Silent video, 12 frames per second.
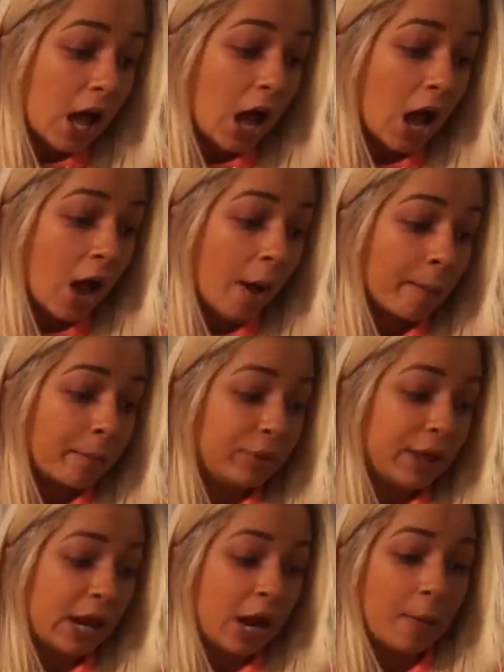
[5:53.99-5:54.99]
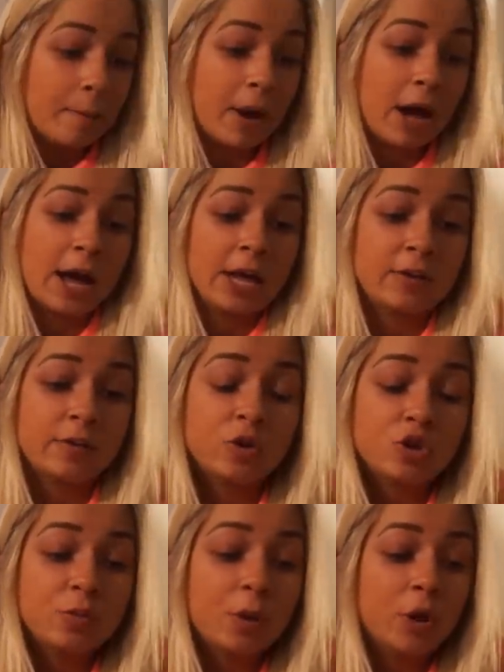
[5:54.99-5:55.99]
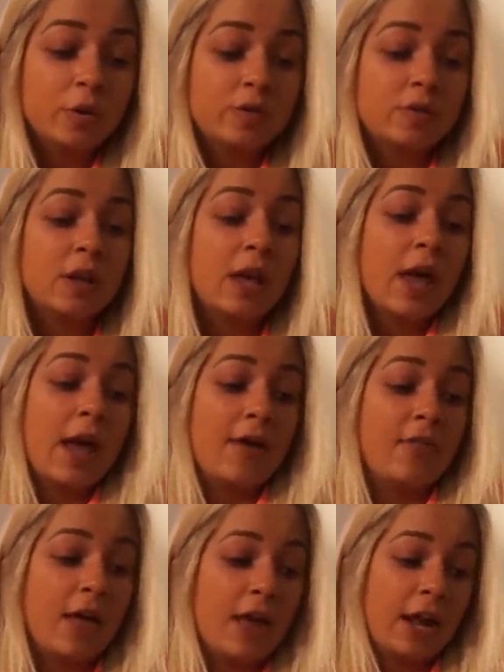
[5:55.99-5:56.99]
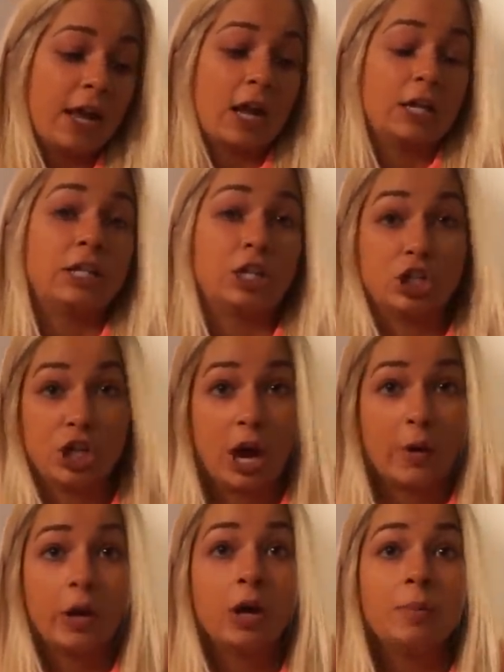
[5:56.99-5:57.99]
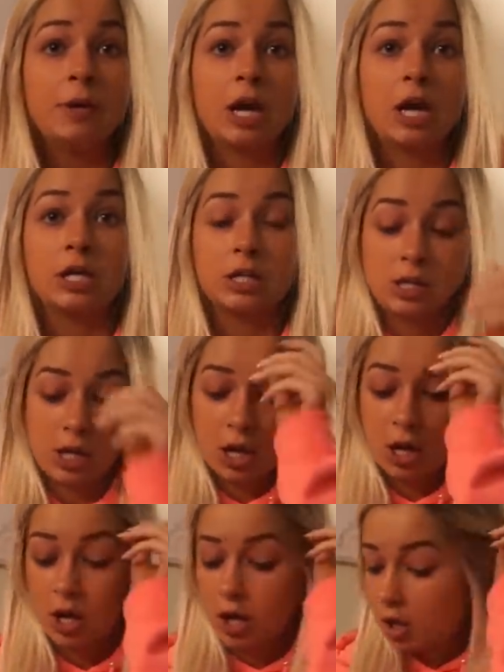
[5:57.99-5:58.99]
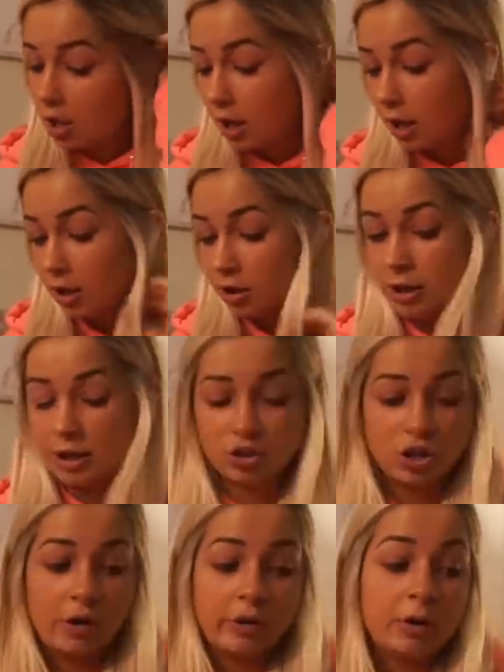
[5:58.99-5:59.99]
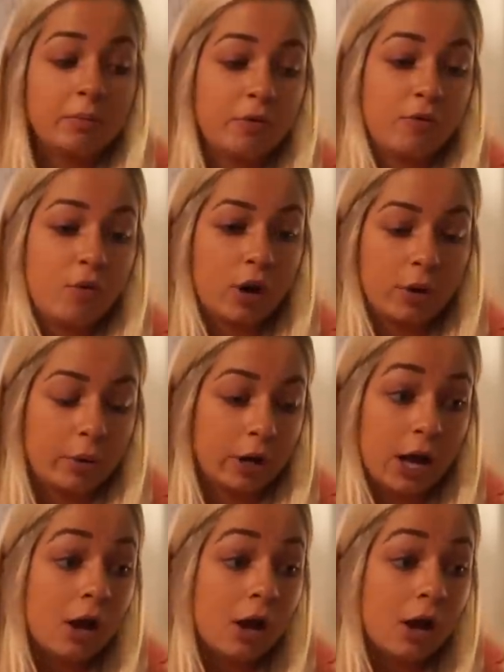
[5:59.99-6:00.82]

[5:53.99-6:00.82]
um, plan out my social posts, and then I gotta take a shower because uh, I like showering before I work